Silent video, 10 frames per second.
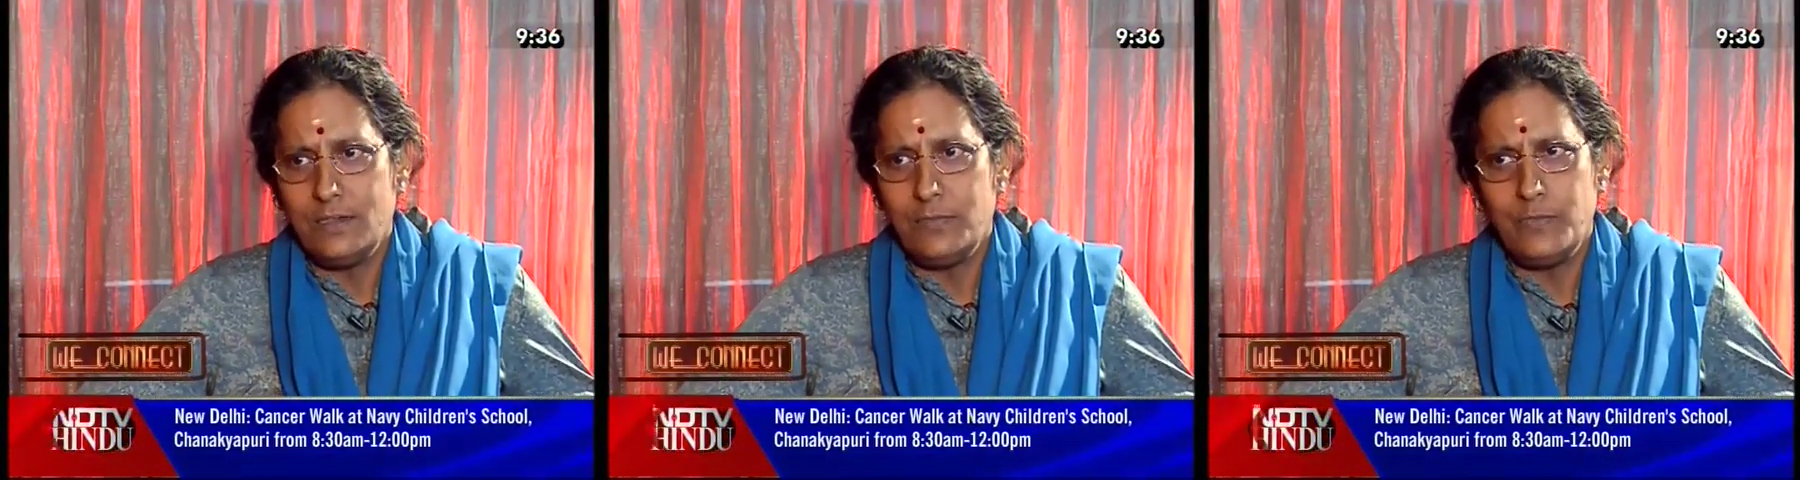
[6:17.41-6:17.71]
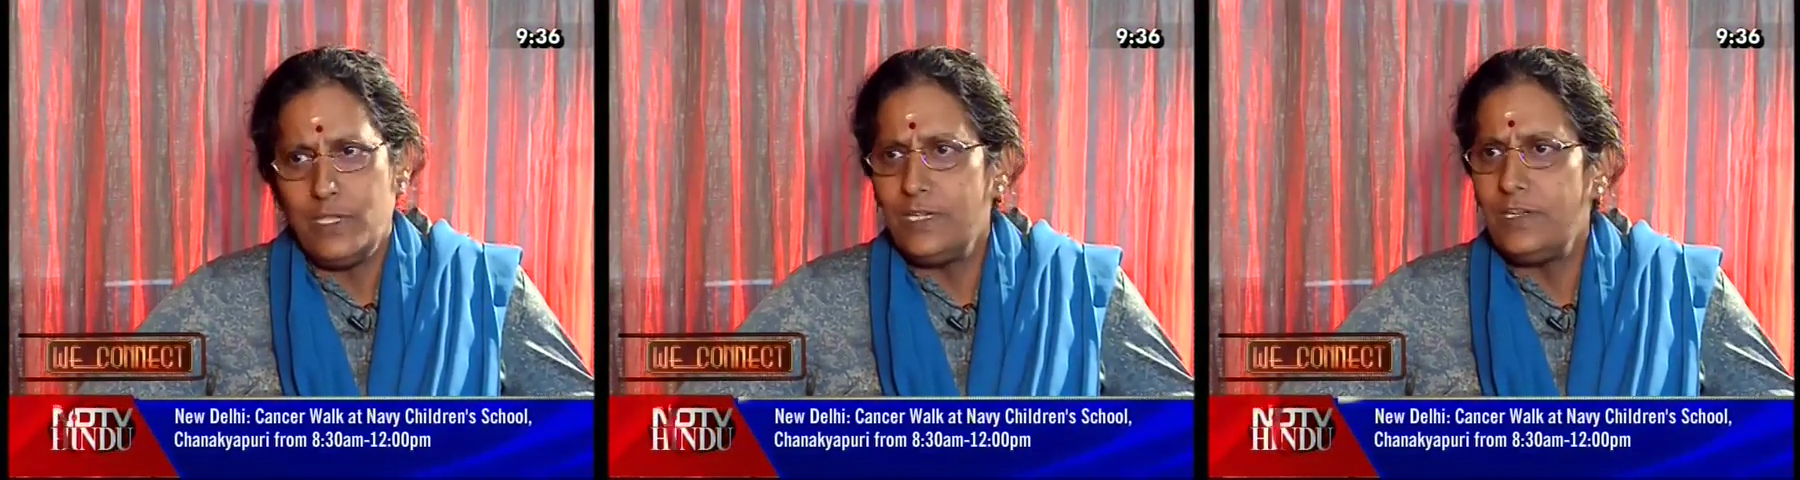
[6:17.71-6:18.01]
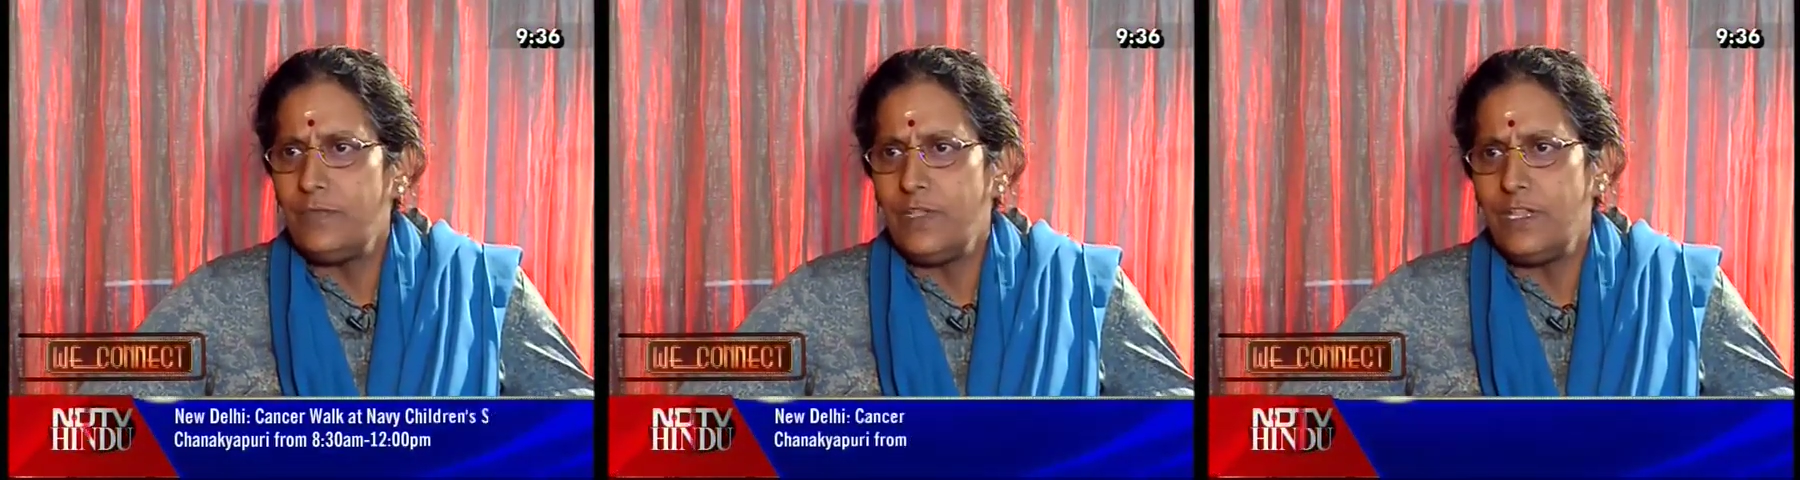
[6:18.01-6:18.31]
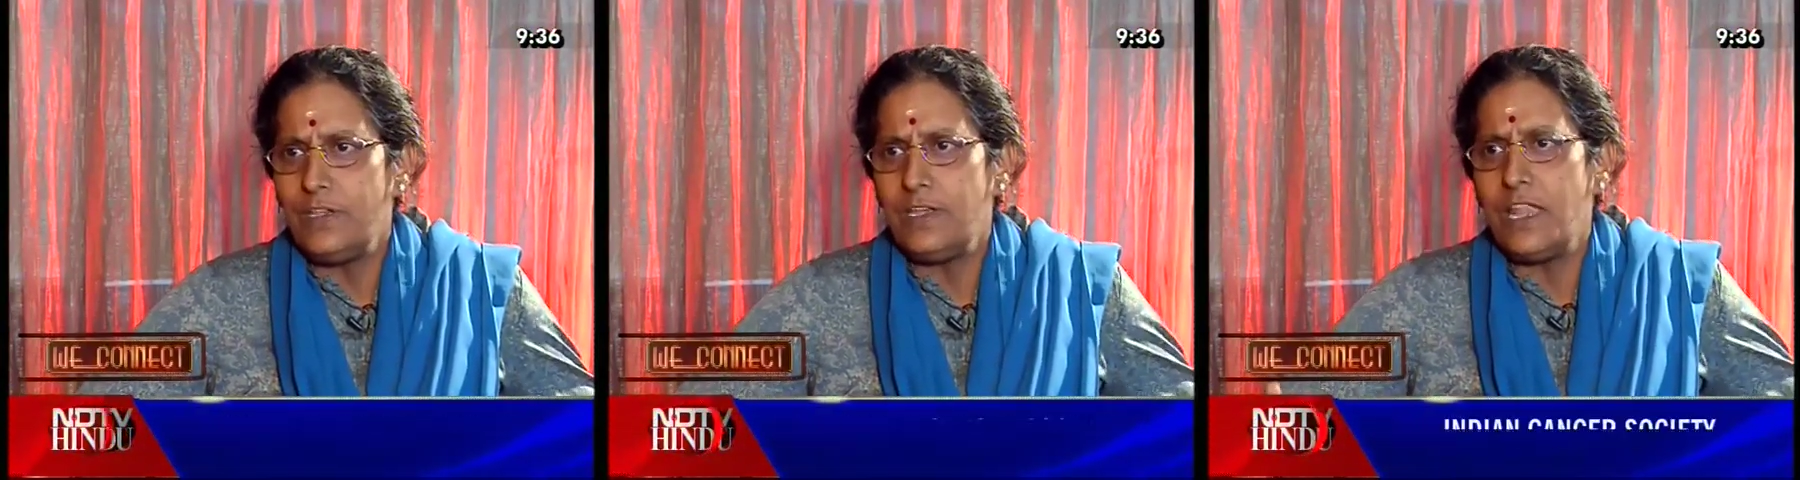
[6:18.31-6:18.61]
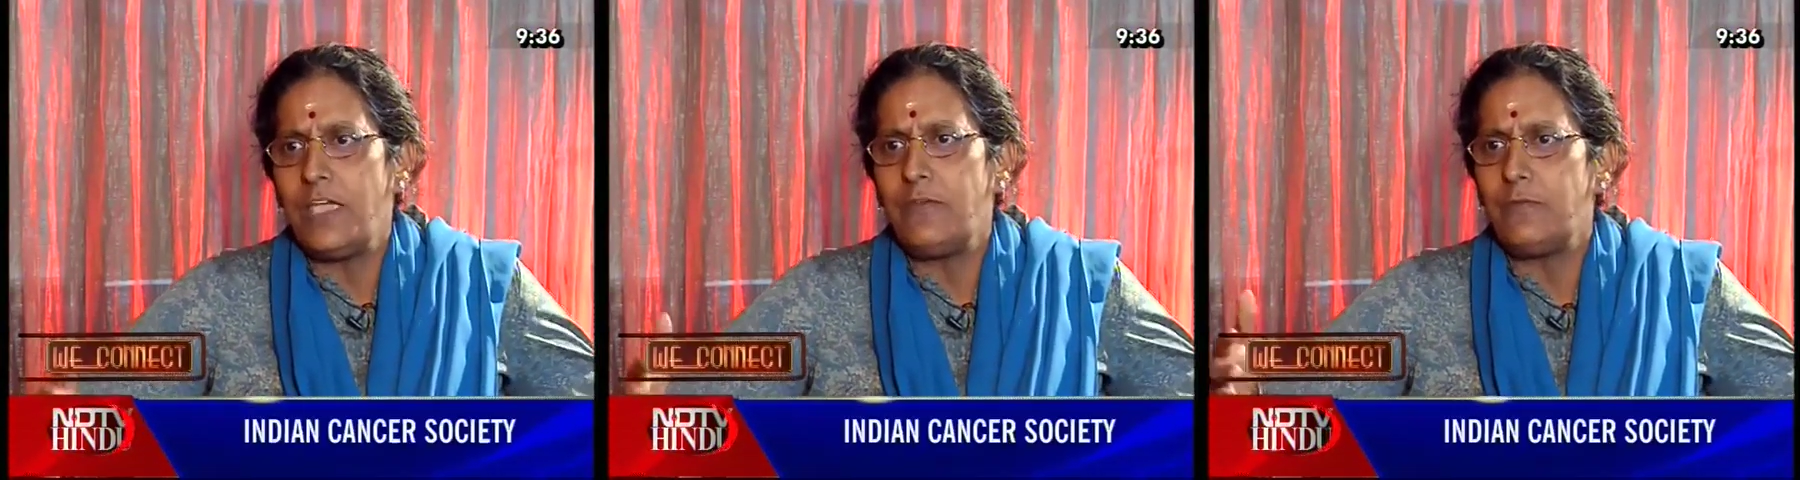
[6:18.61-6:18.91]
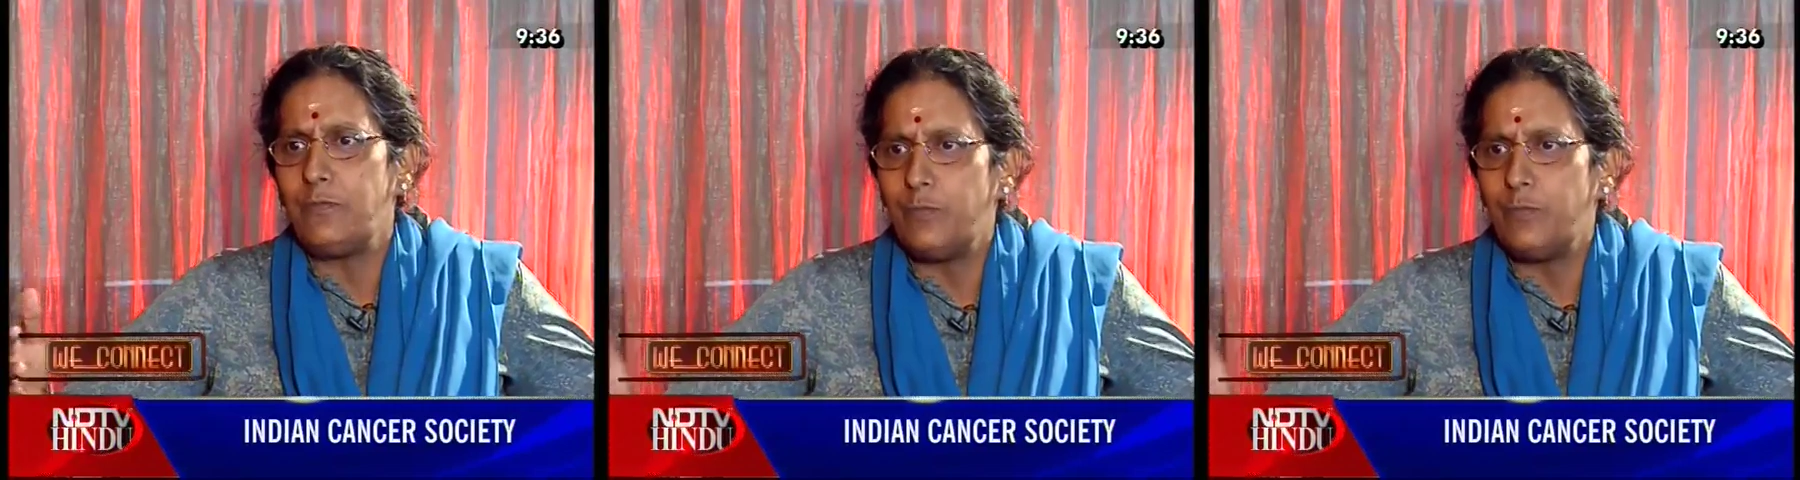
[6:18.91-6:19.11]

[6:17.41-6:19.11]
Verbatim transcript: we, did, we didn't have